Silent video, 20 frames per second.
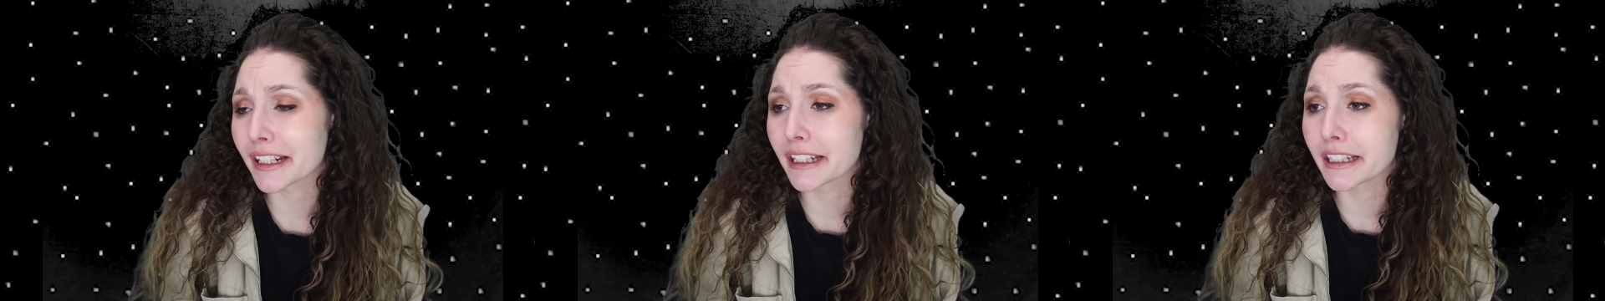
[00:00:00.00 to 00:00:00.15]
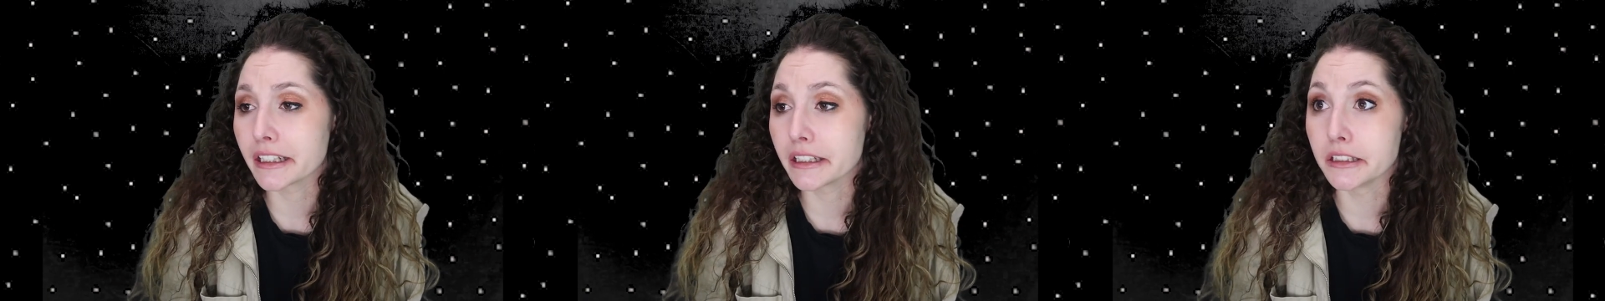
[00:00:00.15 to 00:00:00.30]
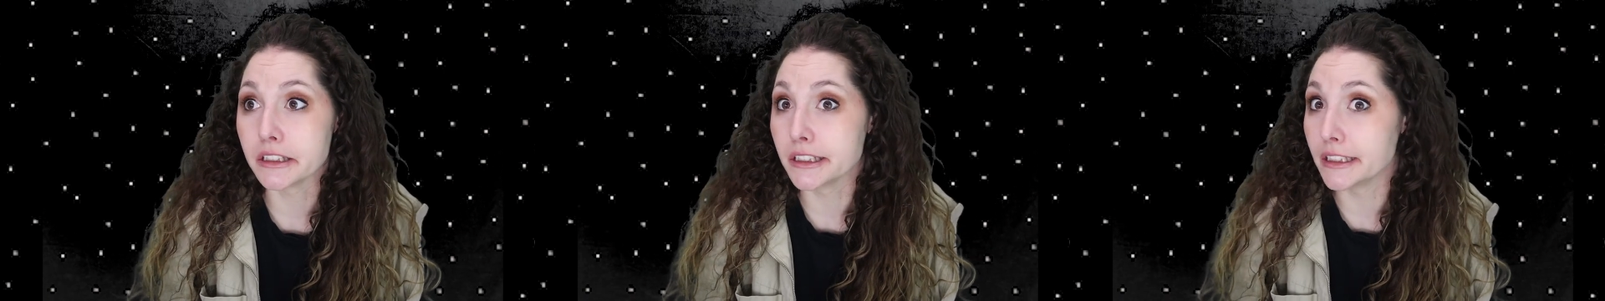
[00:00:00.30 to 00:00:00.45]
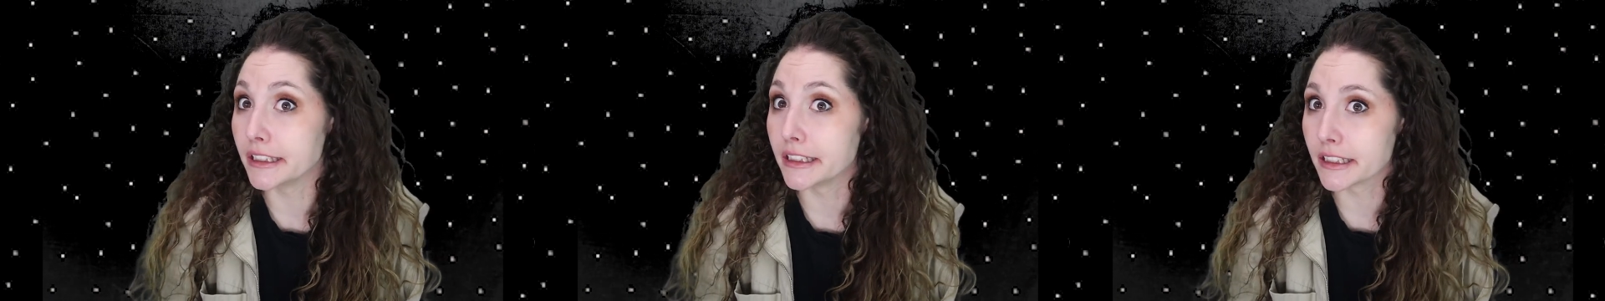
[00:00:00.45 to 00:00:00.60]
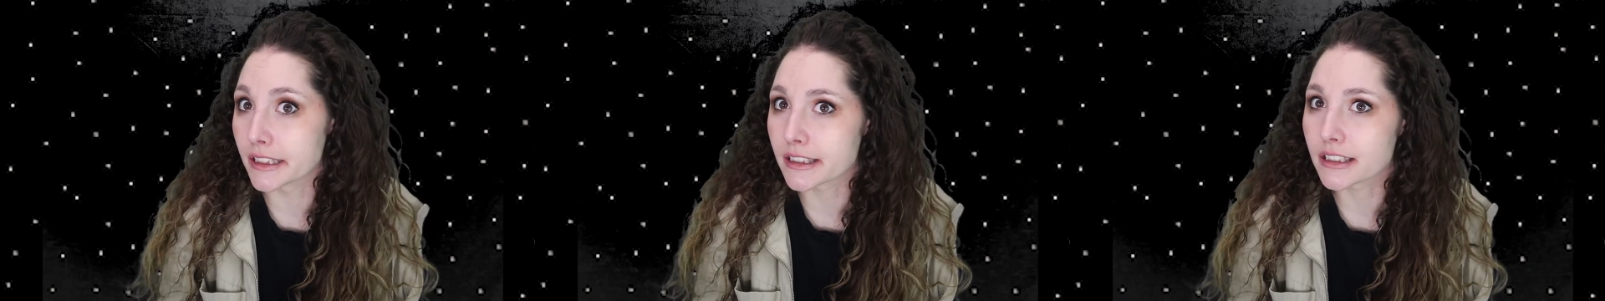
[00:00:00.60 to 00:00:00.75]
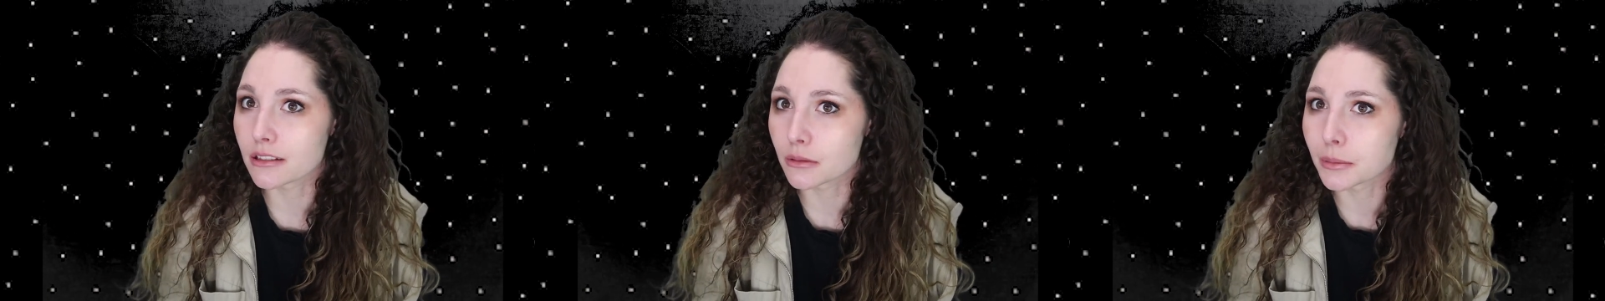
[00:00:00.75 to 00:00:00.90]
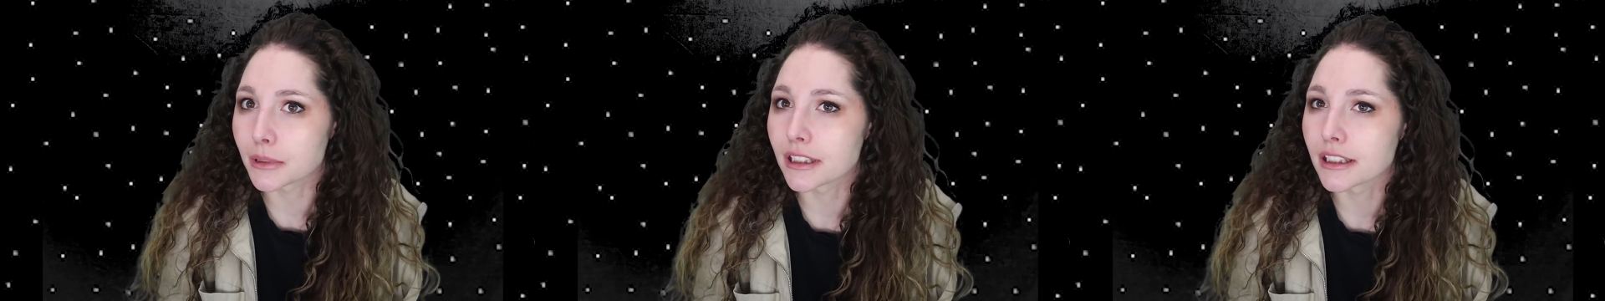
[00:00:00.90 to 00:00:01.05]
it needs
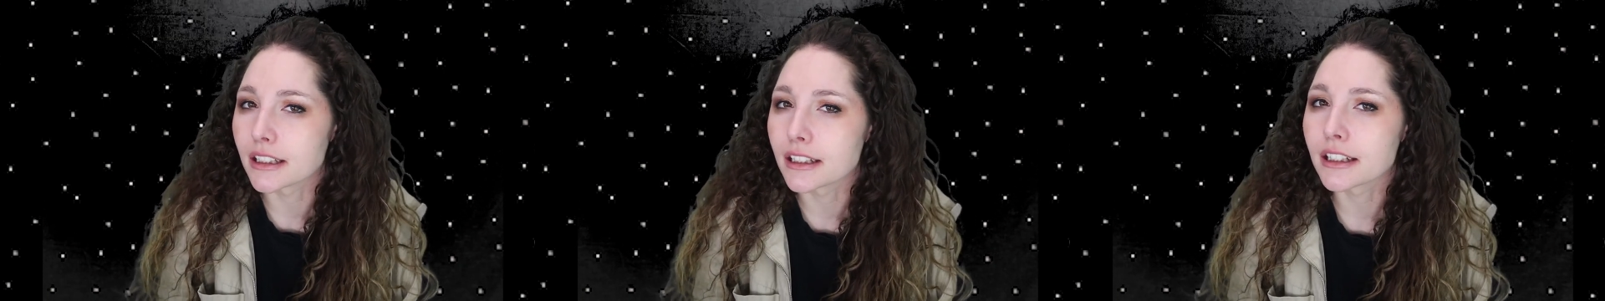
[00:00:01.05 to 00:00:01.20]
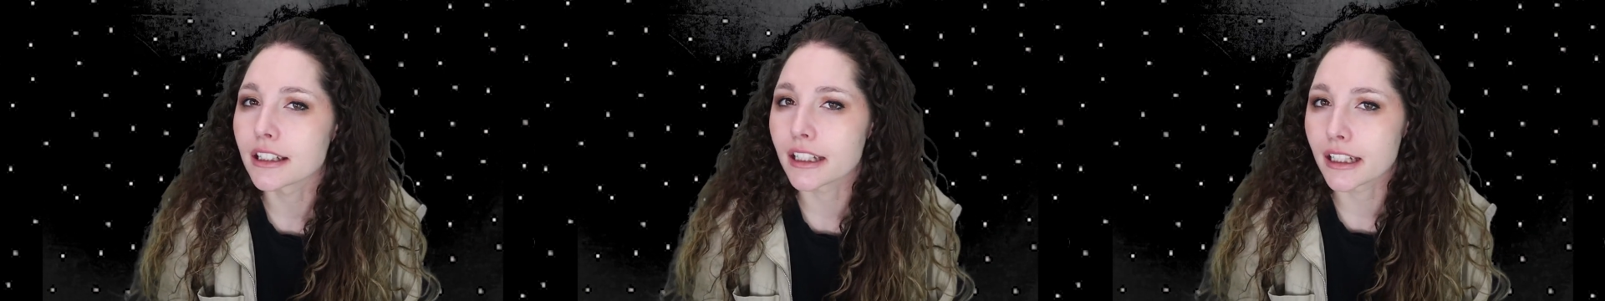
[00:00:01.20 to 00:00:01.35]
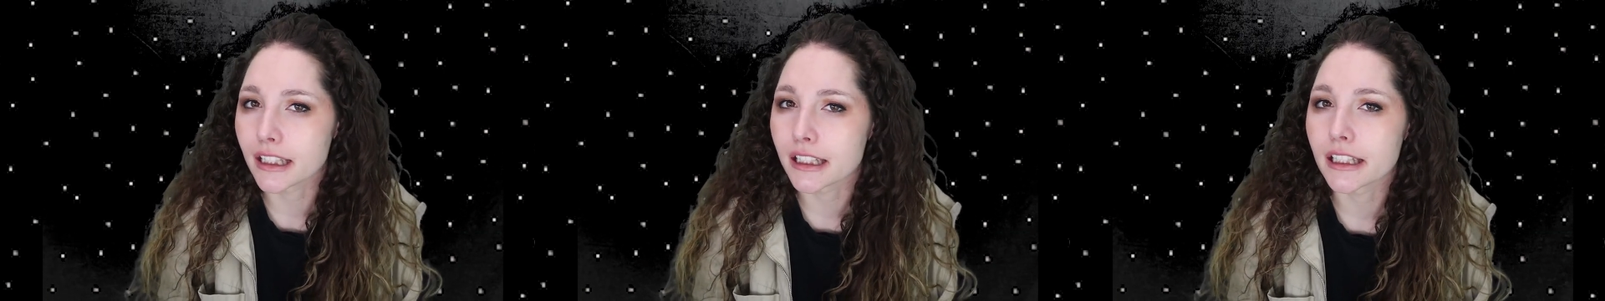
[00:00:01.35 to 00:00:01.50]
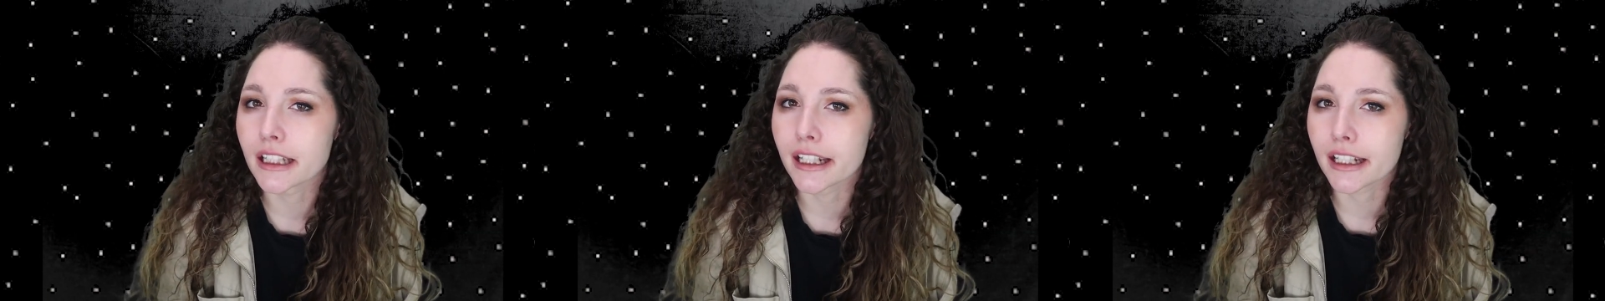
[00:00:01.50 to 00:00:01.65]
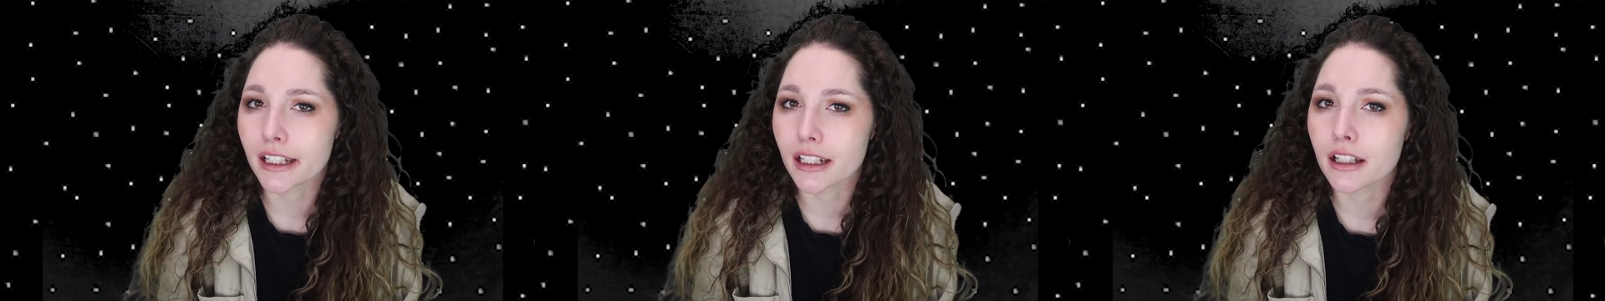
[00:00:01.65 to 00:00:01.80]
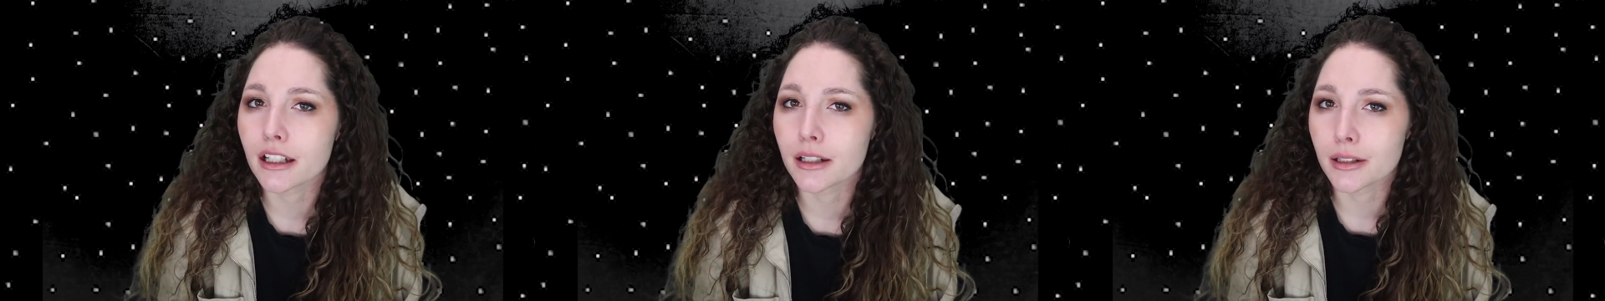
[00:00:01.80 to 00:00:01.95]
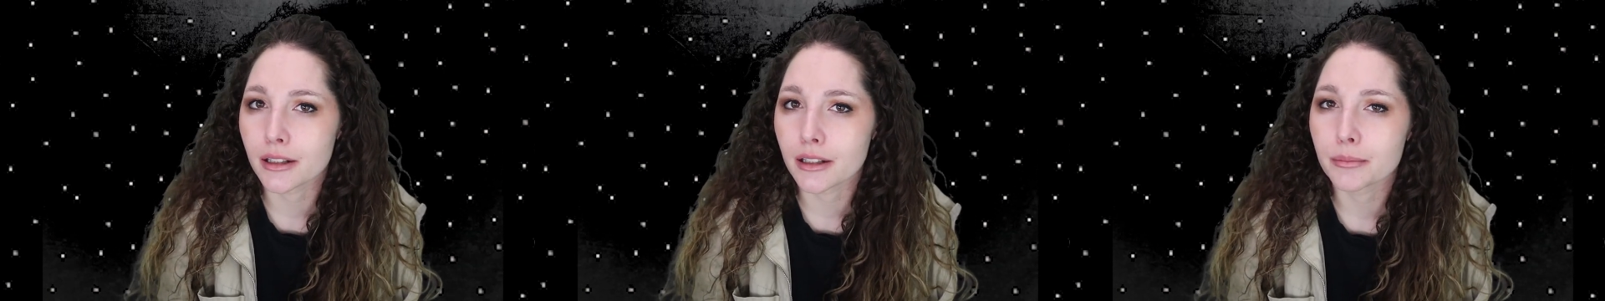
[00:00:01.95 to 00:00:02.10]
to be in
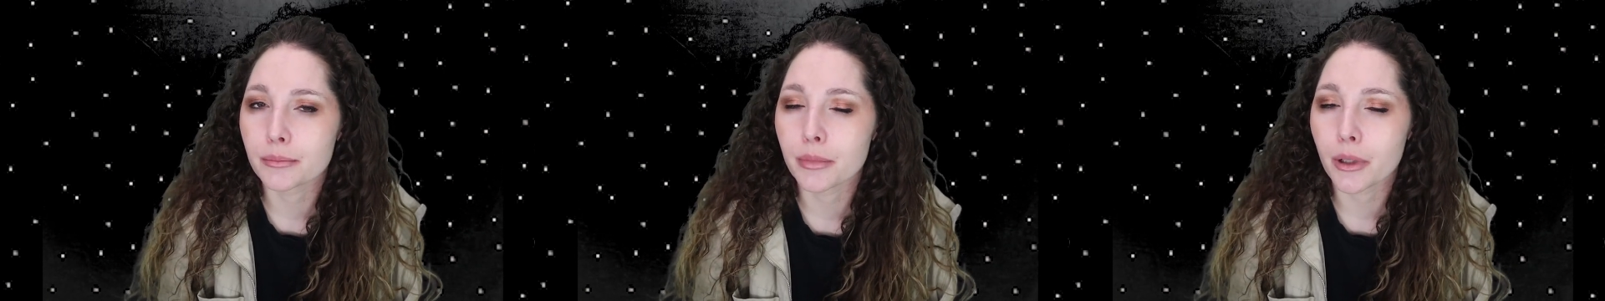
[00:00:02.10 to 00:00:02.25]
like a